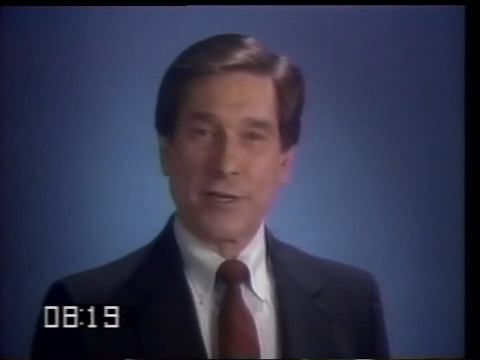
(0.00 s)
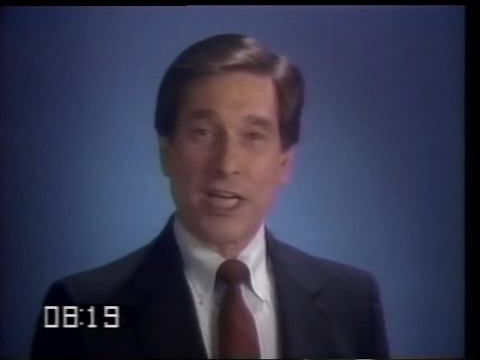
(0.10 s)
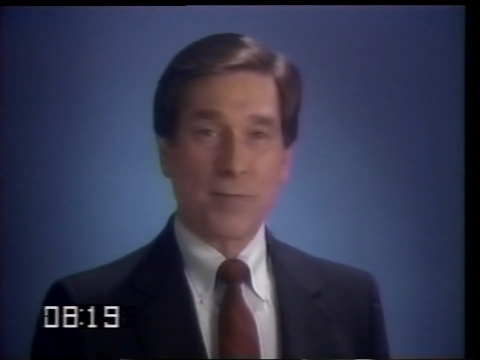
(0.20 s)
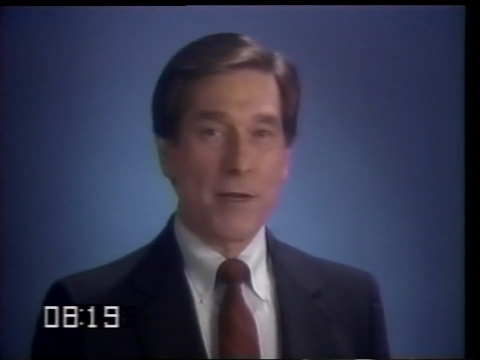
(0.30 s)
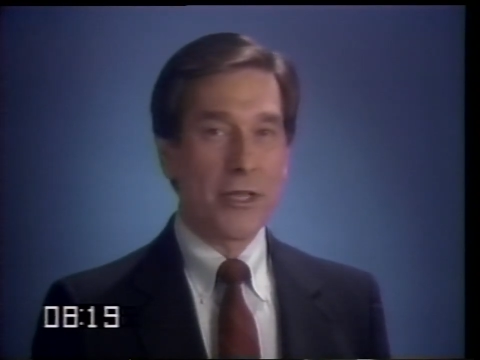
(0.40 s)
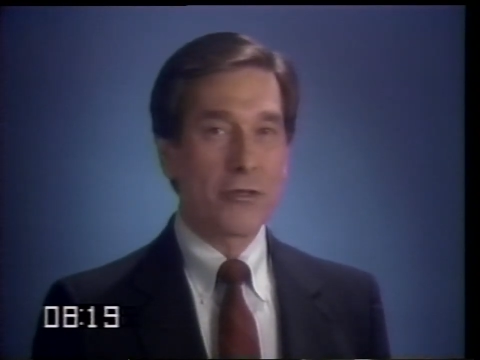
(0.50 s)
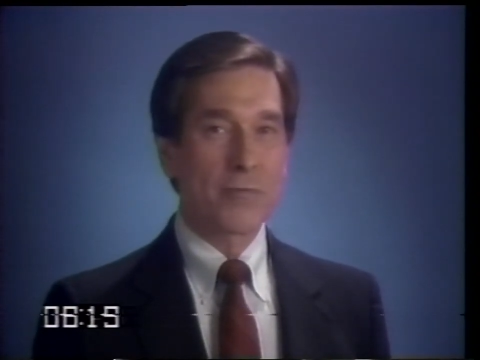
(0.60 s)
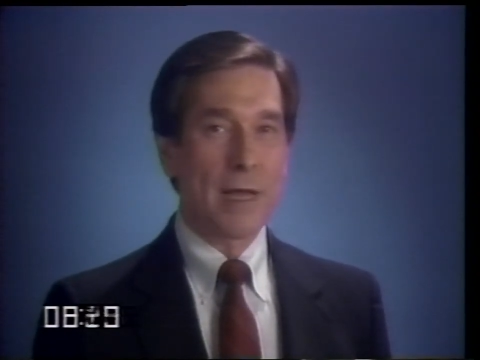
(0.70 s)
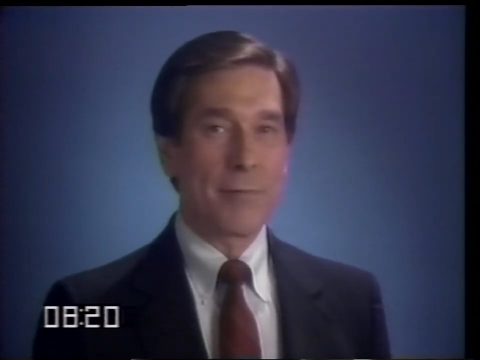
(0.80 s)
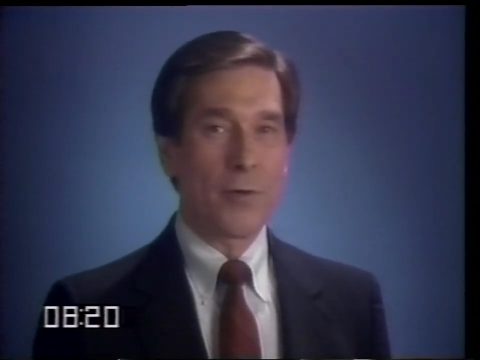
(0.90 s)
has been
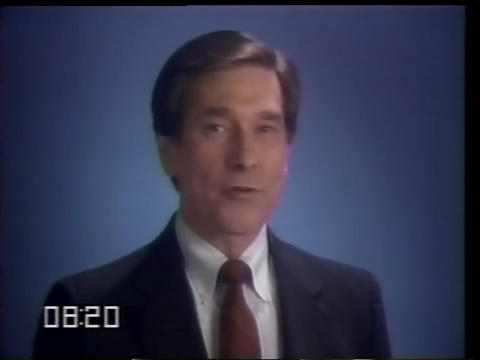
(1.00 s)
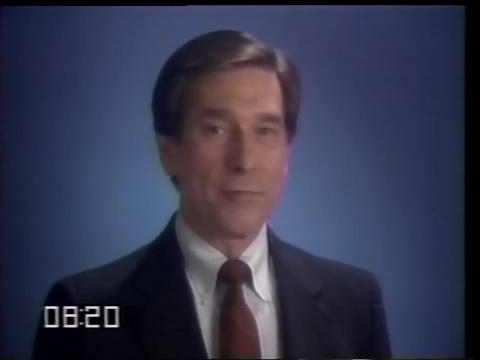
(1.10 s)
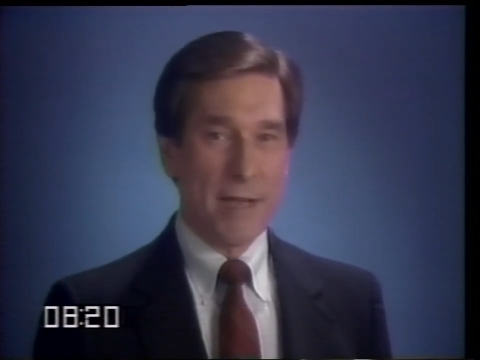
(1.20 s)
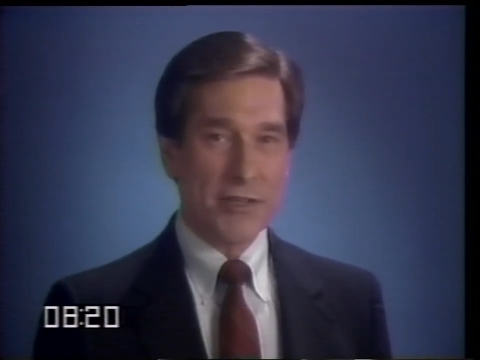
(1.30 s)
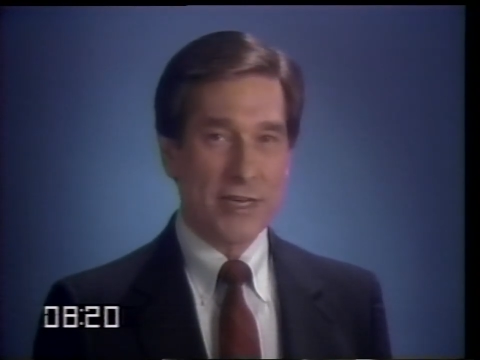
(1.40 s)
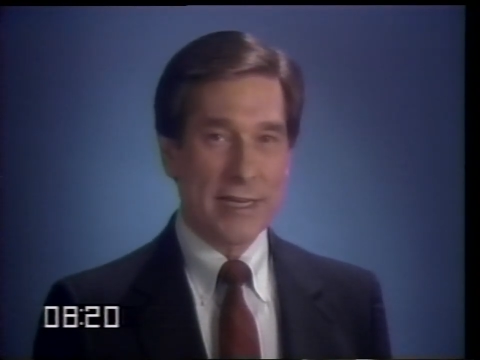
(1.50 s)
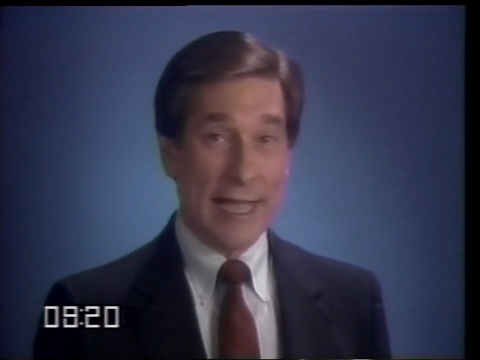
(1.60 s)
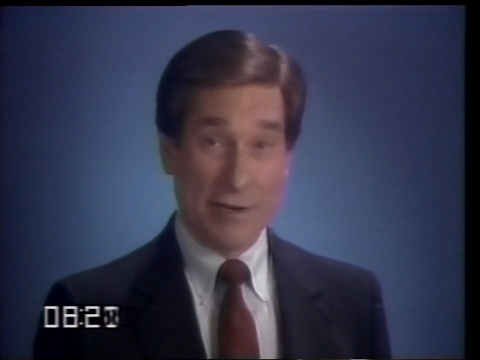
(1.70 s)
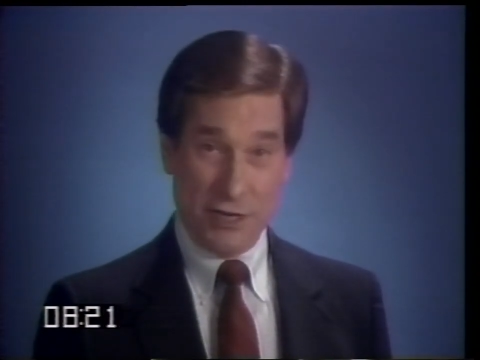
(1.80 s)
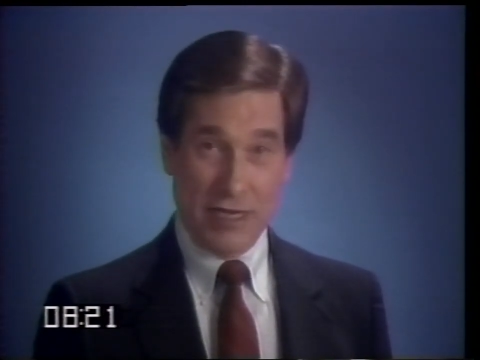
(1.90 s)
used by both
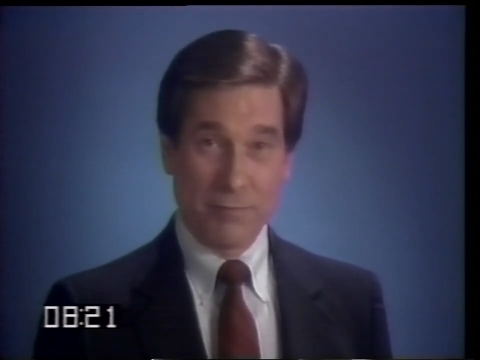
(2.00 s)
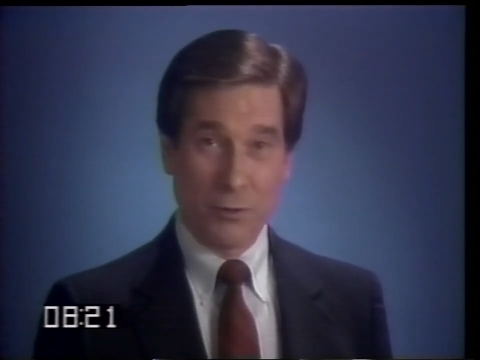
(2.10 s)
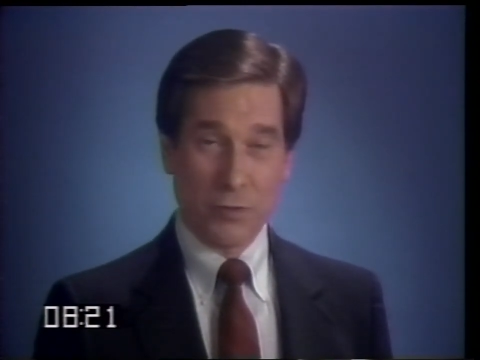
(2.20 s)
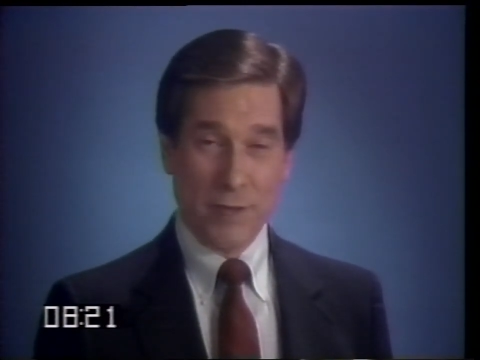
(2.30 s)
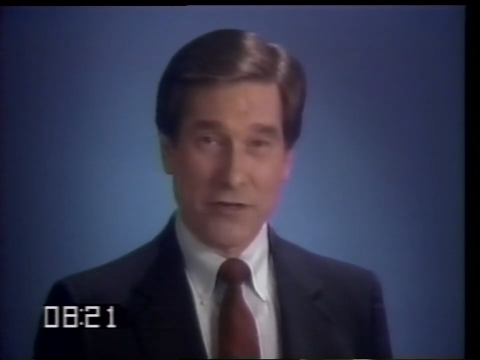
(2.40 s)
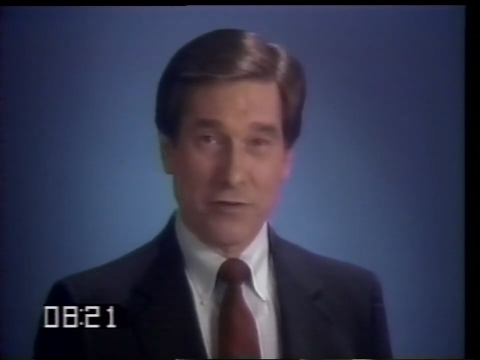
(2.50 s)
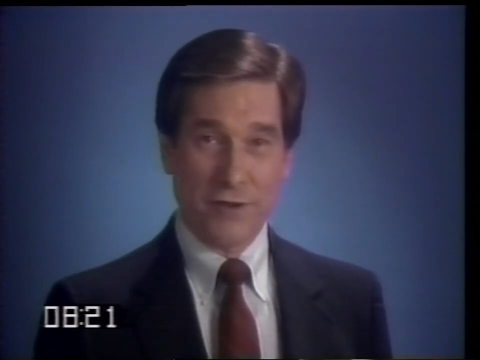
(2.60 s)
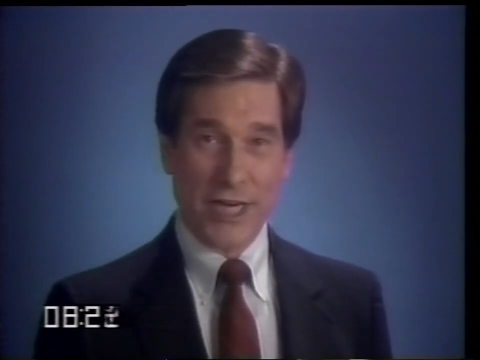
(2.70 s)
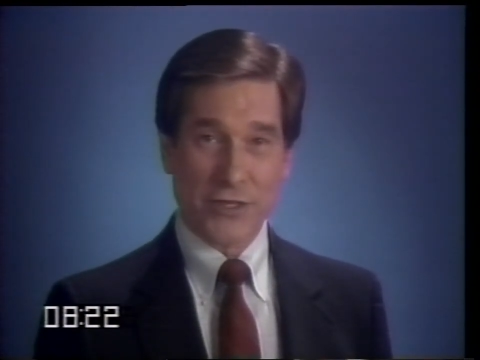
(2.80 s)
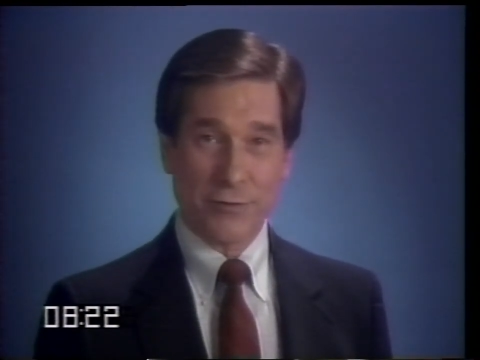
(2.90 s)
domestic and import
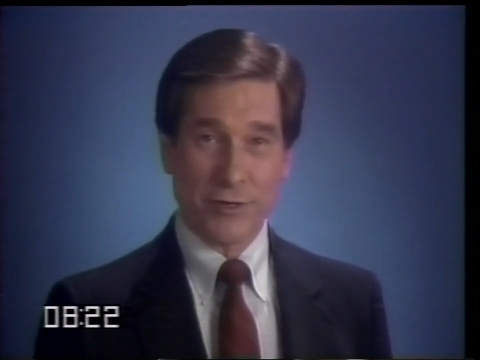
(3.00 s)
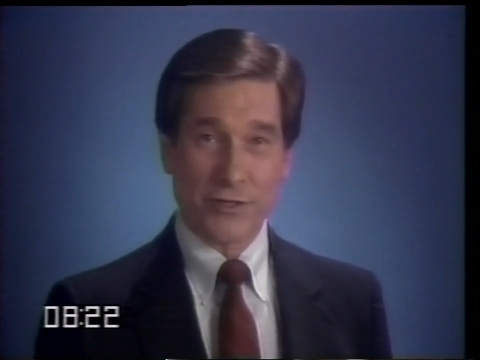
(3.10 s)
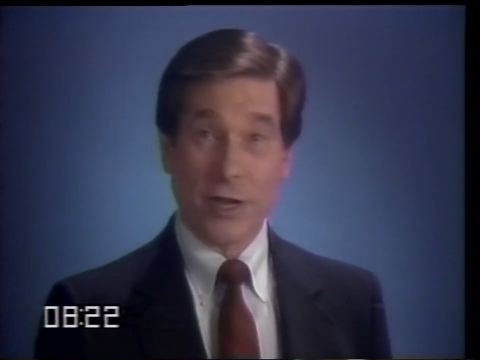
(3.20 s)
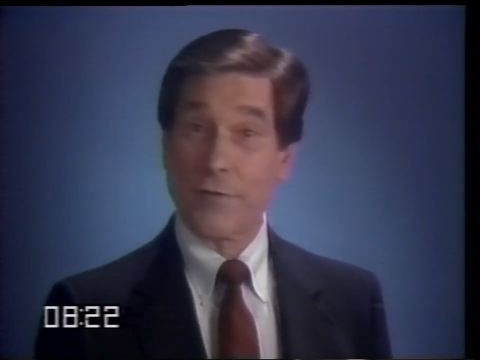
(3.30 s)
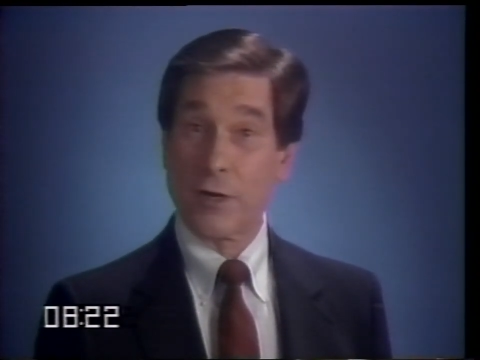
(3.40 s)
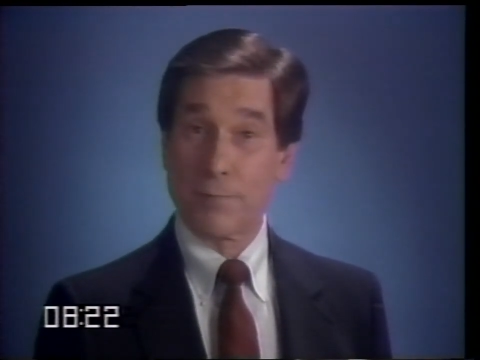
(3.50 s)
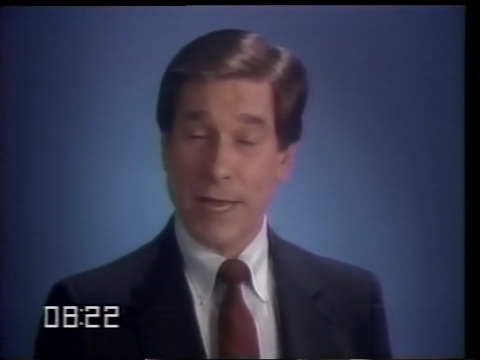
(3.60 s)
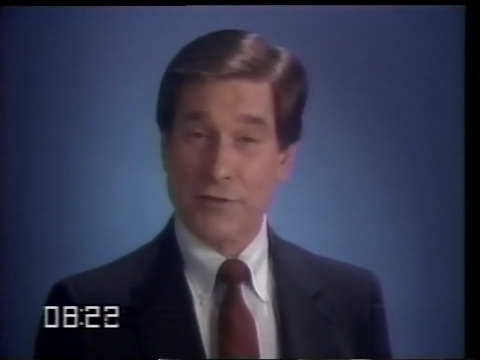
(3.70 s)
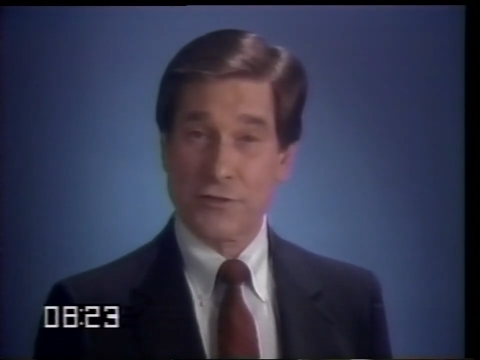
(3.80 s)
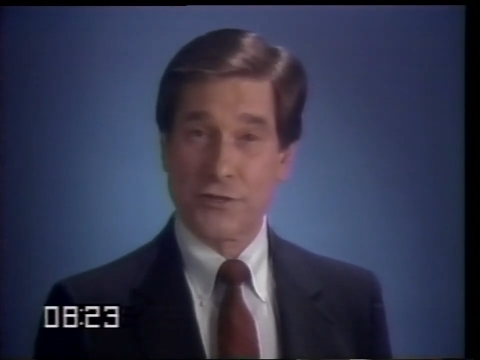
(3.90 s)
manufacturers on their
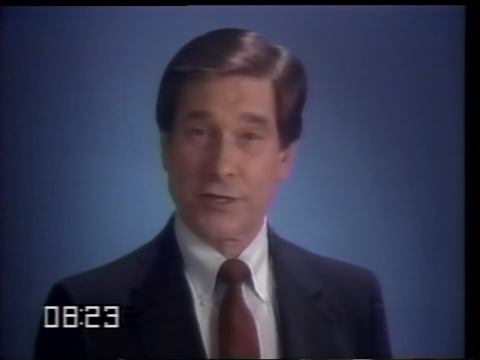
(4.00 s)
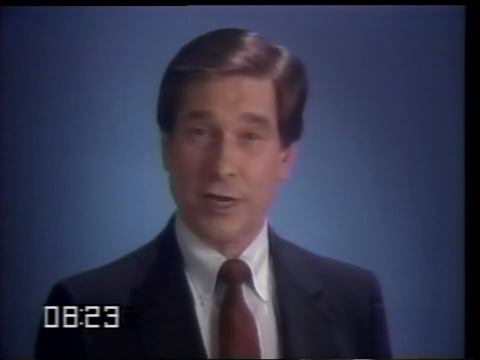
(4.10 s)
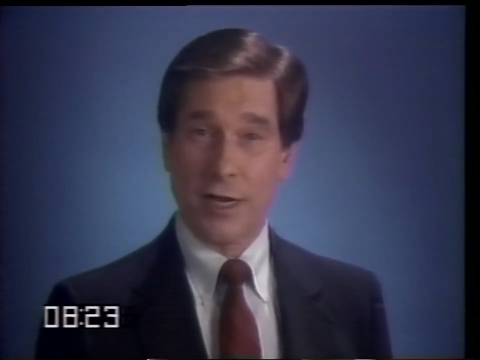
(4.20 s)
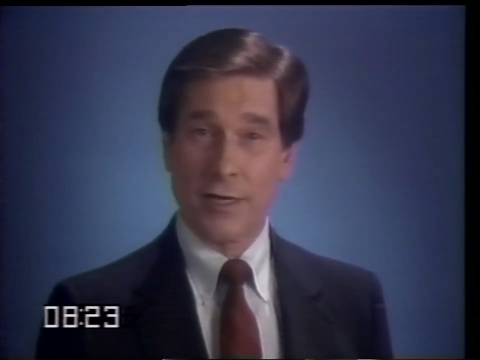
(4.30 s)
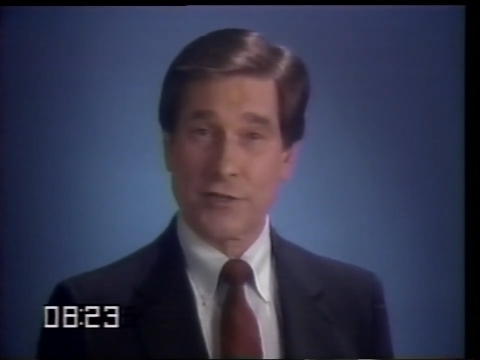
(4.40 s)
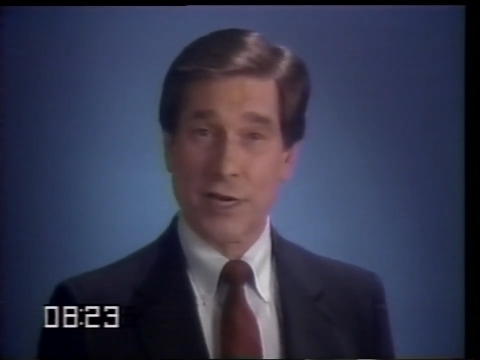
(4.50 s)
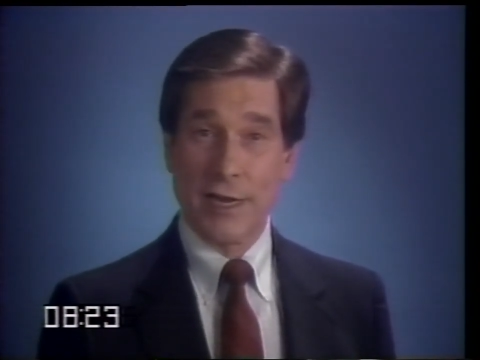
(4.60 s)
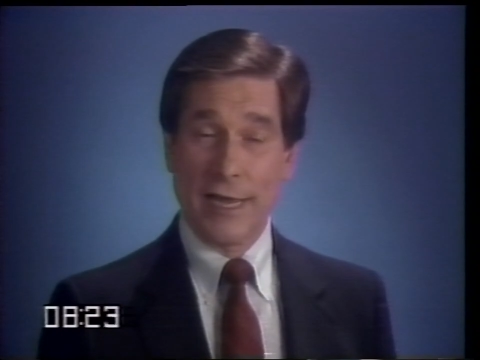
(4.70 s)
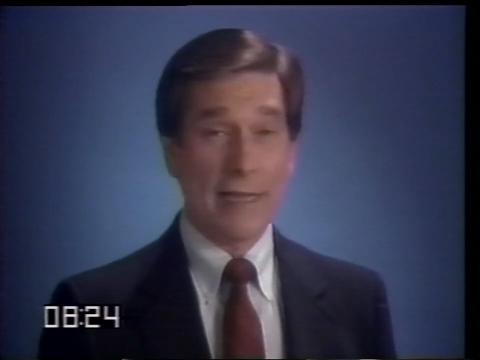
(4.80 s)
passenger cars